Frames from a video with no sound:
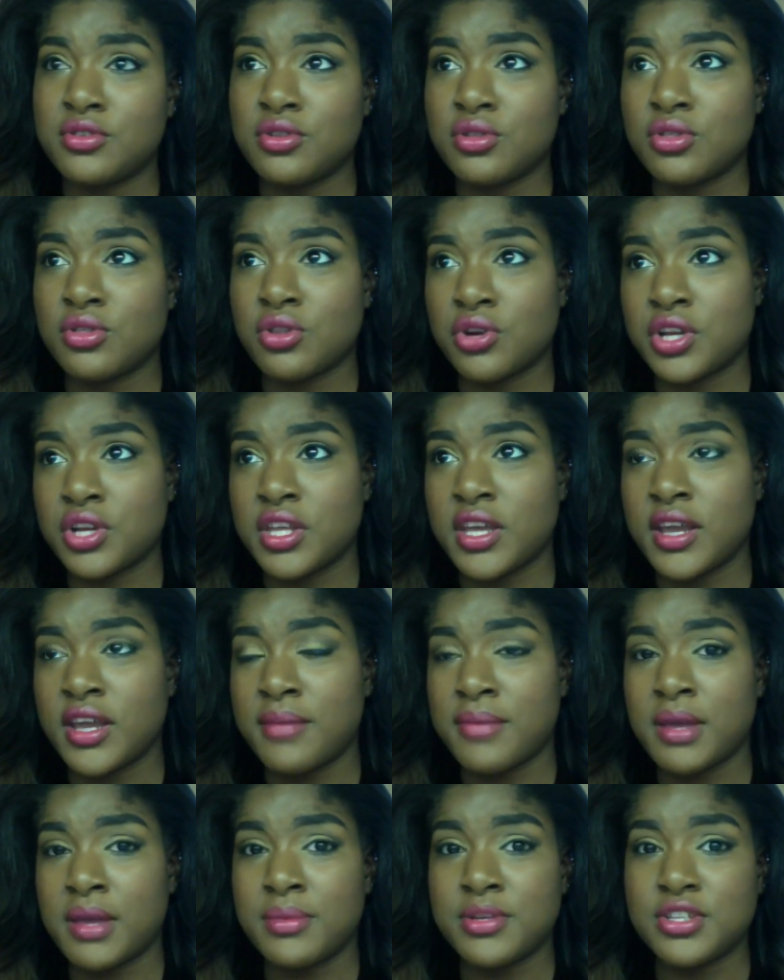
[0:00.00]
38,
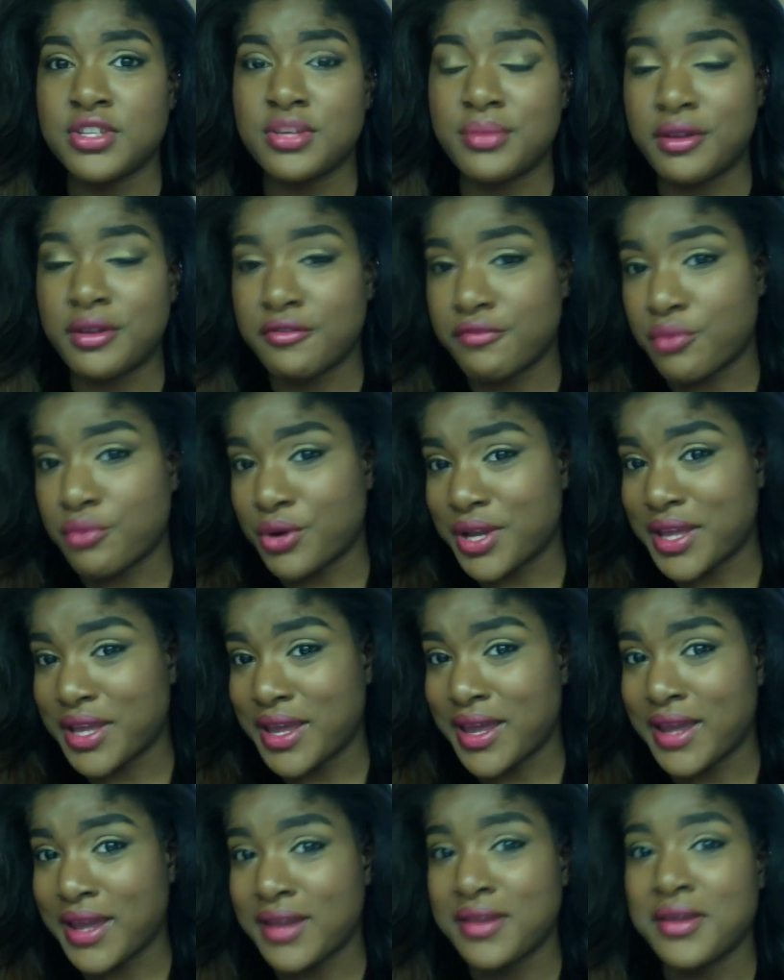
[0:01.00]
maybe she meant 48,